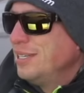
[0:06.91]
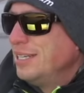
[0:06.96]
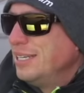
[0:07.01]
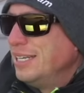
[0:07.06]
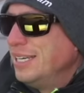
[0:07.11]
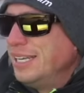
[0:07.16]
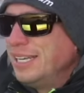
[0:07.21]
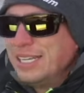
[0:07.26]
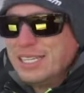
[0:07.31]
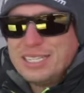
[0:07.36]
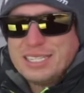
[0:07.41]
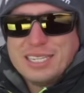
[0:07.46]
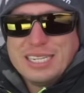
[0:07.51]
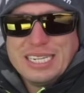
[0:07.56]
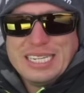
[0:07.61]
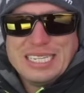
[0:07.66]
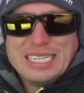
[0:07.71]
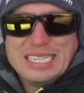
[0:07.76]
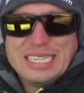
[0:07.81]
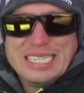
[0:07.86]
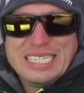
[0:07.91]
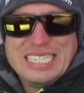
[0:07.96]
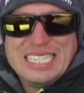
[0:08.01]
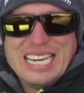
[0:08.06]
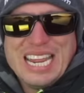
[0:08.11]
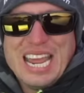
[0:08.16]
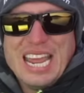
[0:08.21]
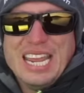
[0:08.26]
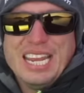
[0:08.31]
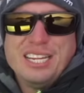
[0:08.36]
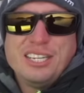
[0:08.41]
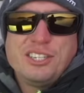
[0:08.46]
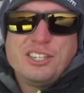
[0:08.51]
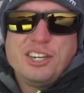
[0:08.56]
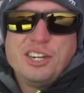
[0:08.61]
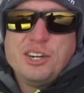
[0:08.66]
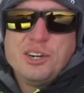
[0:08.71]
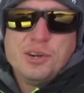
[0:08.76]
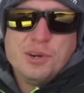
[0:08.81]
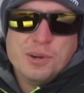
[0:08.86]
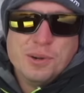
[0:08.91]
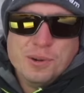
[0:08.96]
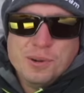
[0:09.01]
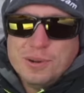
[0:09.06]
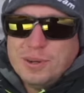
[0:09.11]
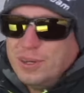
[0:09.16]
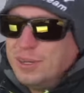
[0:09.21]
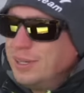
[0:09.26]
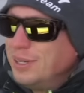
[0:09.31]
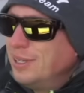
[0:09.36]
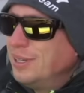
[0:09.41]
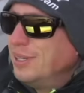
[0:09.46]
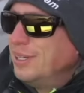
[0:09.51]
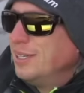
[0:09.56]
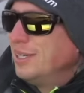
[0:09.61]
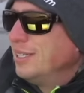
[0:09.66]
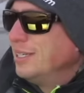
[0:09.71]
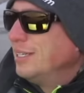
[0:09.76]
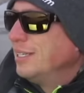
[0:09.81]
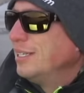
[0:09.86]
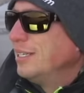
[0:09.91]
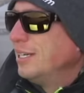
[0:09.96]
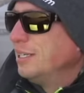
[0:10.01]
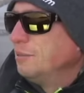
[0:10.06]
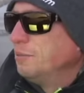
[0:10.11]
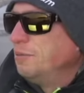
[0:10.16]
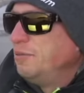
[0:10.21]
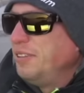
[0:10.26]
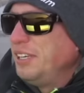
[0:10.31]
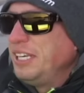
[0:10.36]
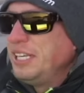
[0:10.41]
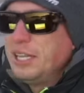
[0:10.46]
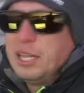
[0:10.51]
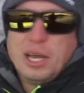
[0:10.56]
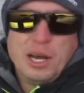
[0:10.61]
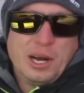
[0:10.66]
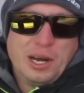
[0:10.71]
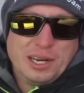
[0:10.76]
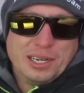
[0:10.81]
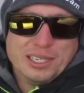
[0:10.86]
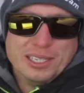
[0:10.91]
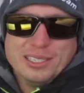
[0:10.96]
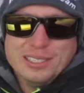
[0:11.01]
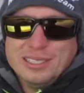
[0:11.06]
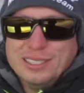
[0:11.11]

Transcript: and it is day two of Vlog.